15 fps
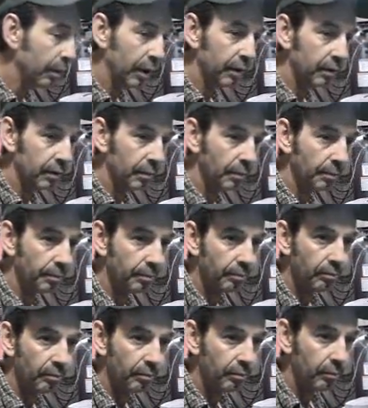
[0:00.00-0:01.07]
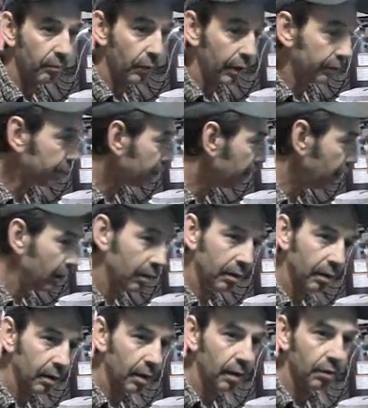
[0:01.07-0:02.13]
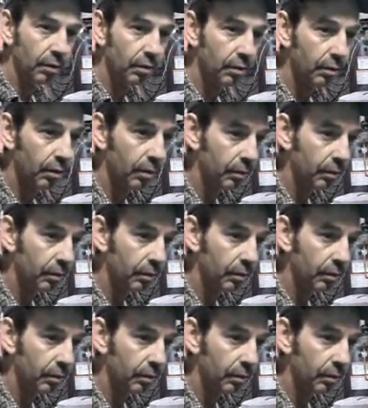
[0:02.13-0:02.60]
replaced them right from here to the engine,